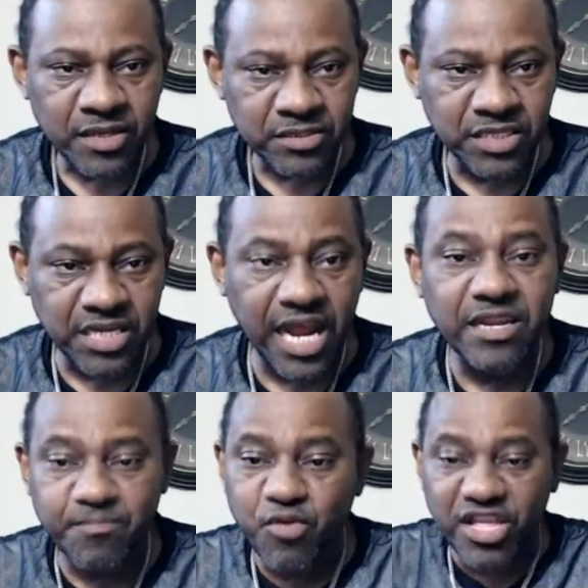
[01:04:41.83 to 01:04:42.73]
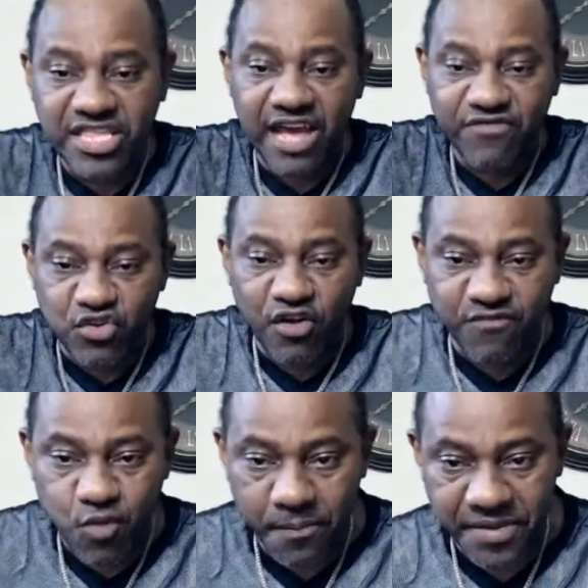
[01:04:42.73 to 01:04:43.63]
See, and it branch off to enough
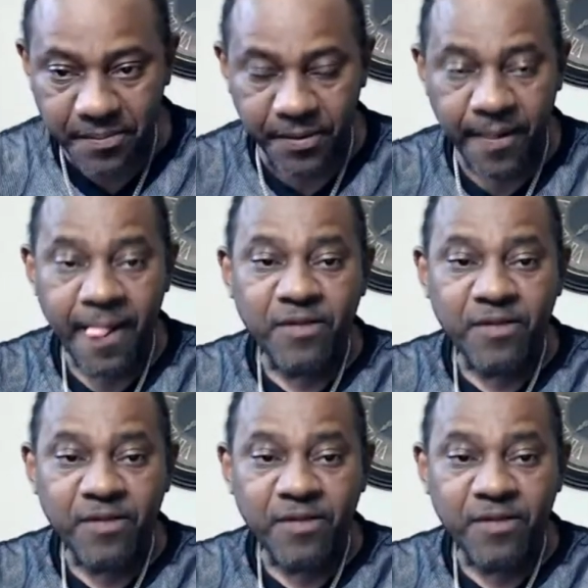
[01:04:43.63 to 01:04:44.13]
more people.